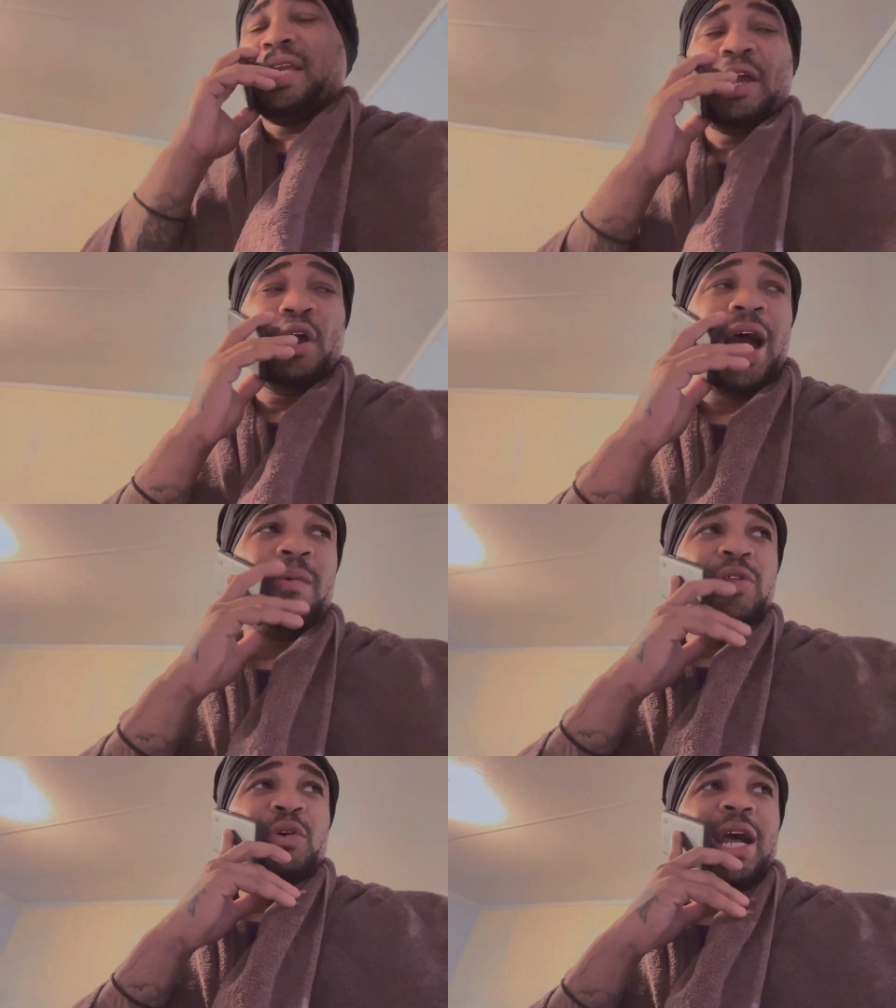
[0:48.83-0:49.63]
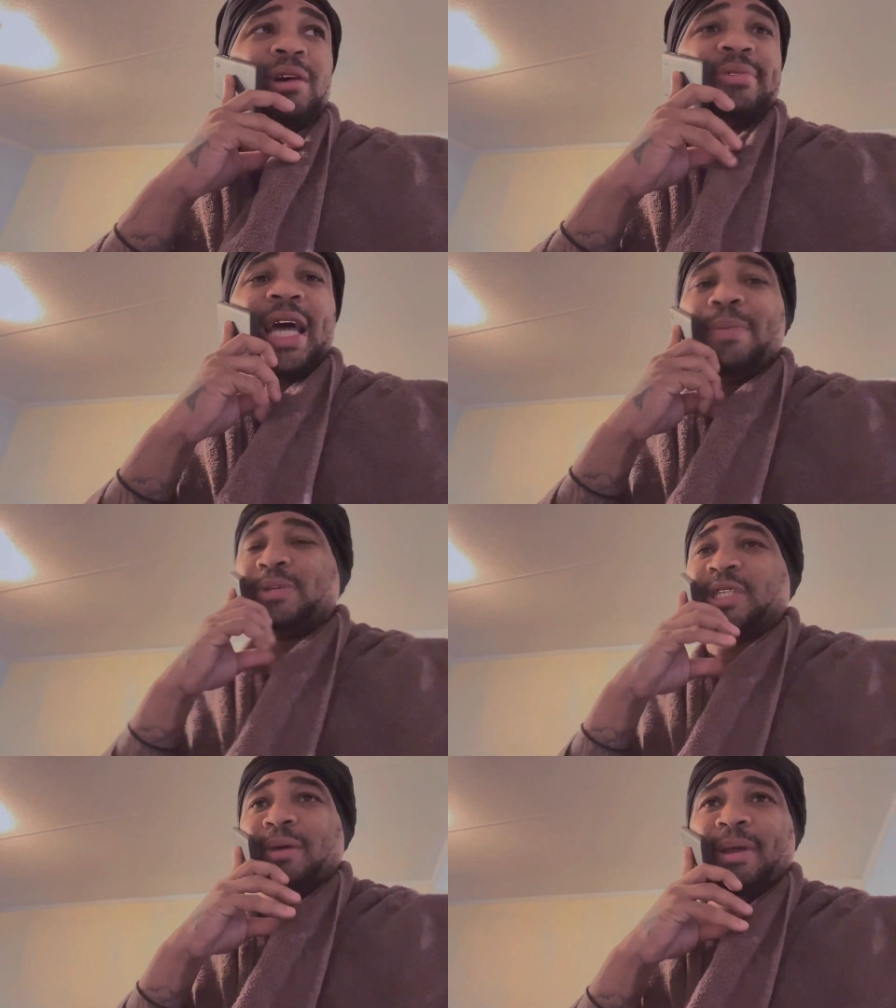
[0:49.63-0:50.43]
Girl, I was doing all type of
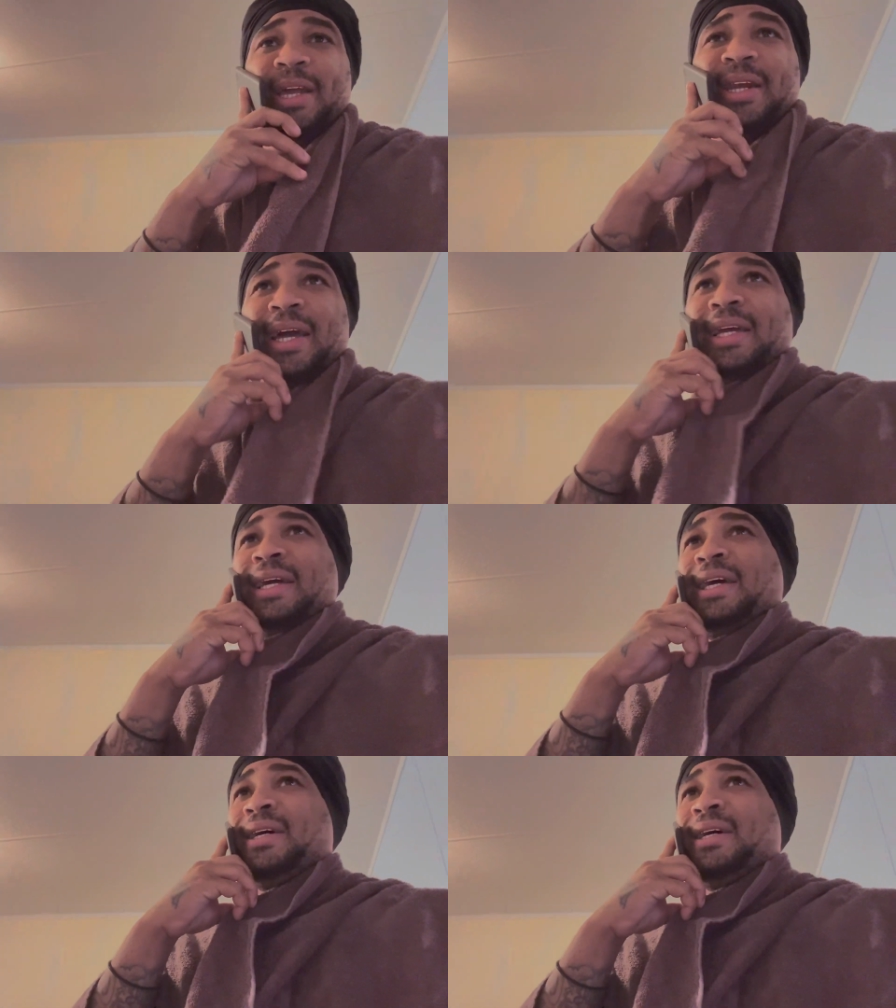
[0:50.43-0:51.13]
stuff last night.